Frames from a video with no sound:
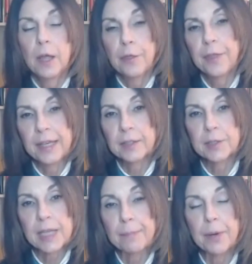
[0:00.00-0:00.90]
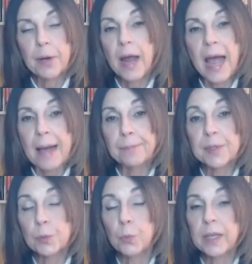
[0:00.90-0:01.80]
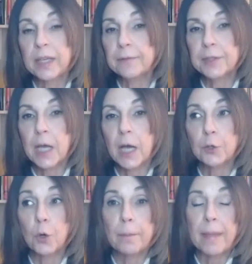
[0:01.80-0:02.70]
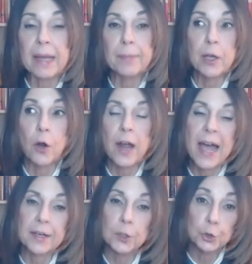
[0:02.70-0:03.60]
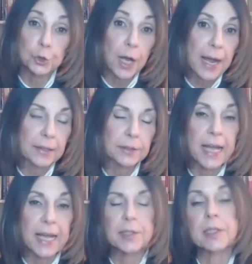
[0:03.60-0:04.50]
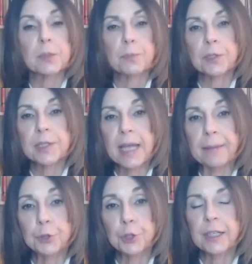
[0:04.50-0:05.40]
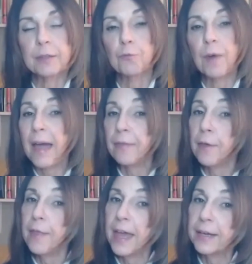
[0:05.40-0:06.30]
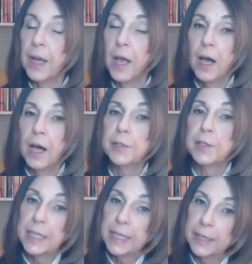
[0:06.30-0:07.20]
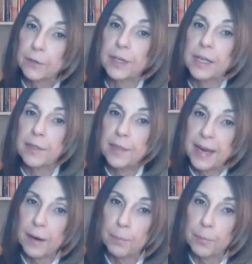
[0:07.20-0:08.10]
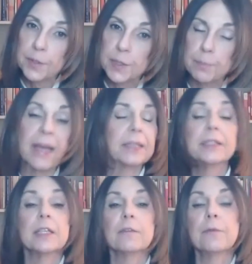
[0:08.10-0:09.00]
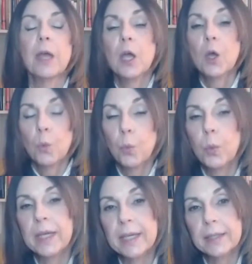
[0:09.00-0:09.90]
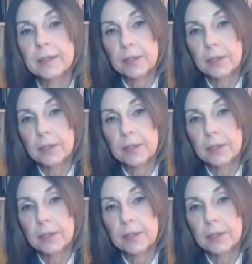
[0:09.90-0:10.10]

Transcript: things that perhaps we've done, or maybe our adult child has this perception, and rather than us hearing their perspective, we